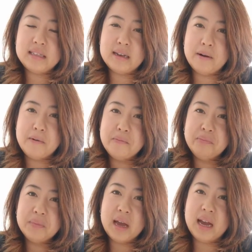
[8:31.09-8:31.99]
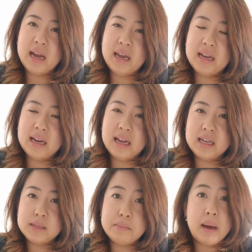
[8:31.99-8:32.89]
So I kind of
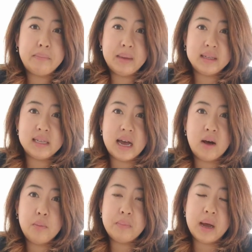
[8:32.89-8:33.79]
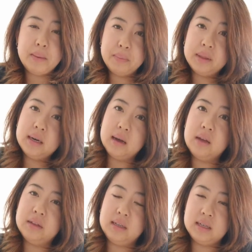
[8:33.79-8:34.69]
had to map things out, but I put that
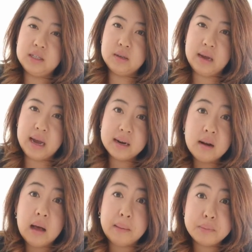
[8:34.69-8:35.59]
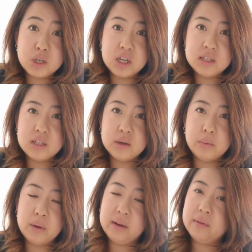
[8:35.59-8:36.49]
on the list so I had an option. So
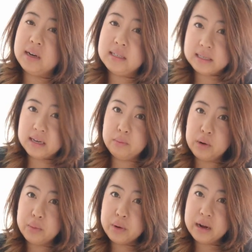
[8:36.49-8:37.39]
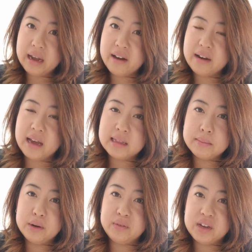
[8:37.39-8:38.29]
whenever I did want to work out and I had
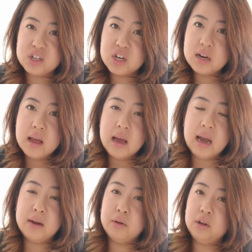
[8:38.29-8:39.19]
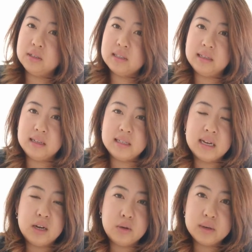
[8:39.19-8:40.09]
that motivation, I looked at the list
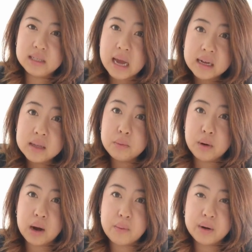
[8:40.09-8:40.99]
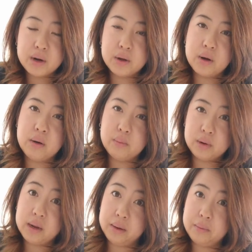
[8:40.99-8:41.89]
and I knew exactly where I wanted to go
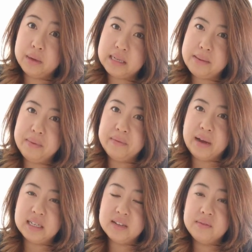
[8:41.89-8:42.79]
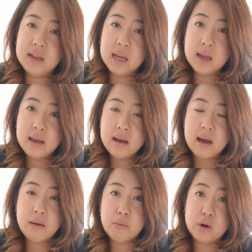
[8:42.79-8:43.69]
and what type of activity
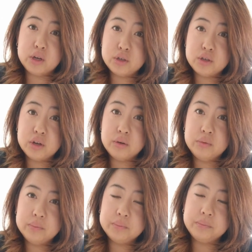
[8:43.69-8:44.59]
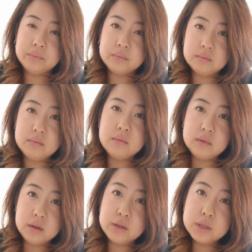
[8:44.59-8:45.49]
I wanted to do.
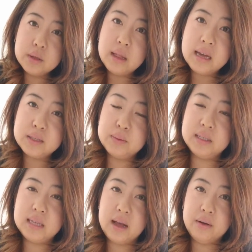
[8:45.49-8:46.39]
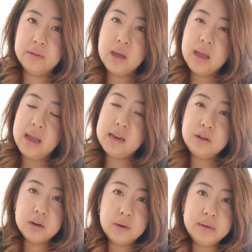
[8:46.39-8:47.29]
So the last one is health. And
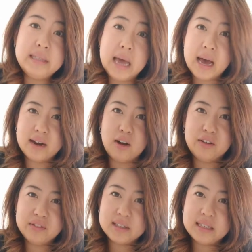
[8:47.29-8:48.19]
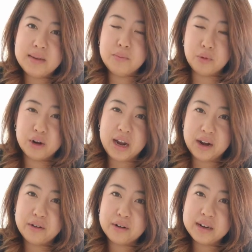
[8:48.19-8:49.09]
you can always add, obviously, more
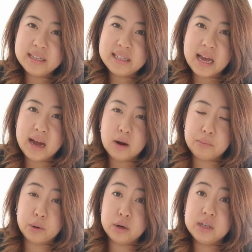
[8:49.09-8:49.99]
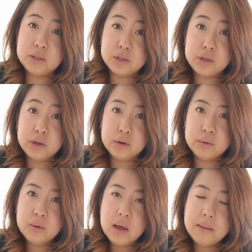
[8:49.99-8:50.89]
categories that are pertinent to
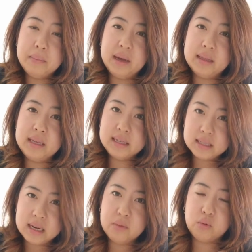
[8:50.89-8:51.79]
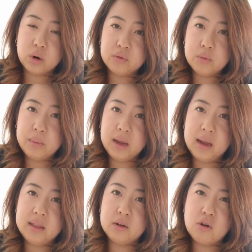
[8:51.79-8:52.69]
you. But these kind of work for
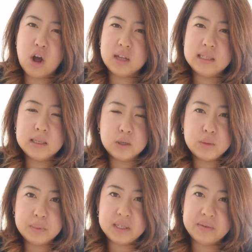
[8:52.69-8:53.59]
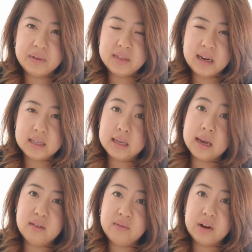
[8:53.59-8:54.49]
me, and they're not so specific that I
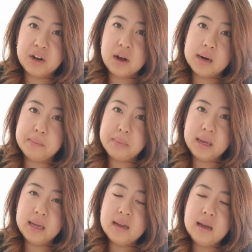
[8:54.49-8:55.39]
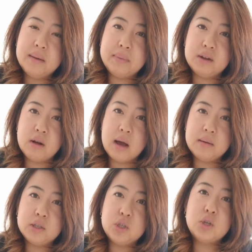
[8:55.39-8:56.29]
get very caught up in it. But they're
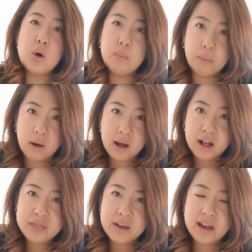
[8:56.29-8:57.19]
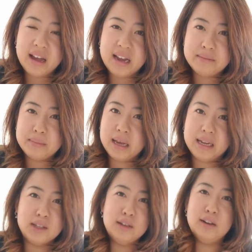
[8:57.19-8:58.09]
not so broad that I'm,
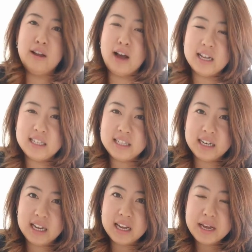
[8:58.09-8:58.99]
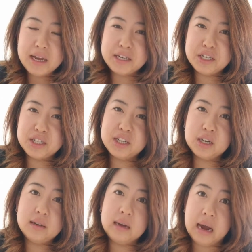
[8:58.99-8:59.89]
like, lost in it. It's just a
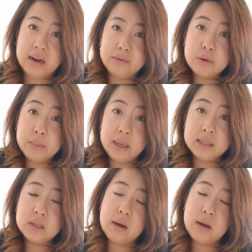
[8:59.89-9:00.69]
good guide for me.